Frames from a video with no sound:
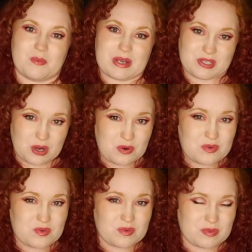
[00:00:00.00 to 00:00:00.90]
But
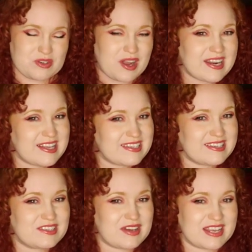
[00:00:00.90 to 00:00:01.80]
try not to
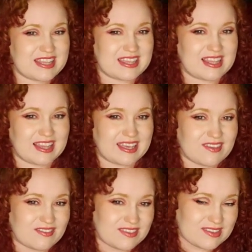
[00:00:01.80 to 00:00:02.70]
do anything. Like,
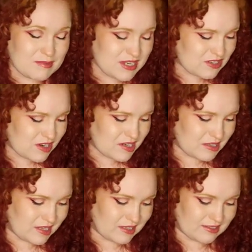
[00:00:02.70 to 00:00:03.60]
if somebody's trying
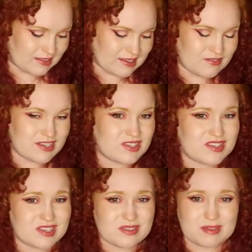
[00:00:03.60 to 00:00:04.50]
to, convince
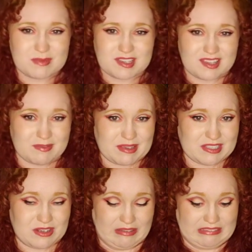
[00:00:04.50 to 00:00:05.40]
you to do something that makes
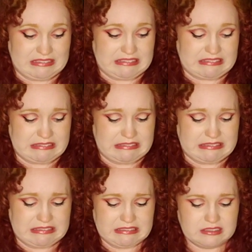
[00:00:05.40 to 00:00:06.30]
you go, ugh,
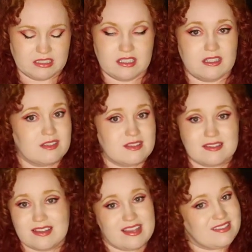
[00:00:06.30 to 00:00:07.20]

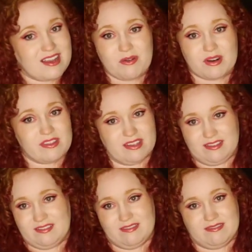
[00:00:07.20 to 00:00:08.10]
it's not worth it.
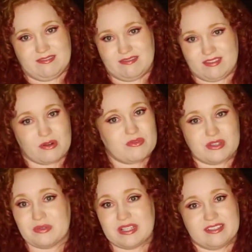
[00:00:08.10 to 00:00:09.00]
Don't
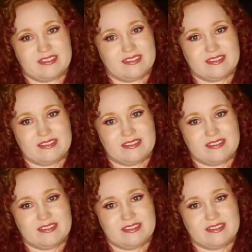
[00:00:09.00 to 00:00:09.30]
do it.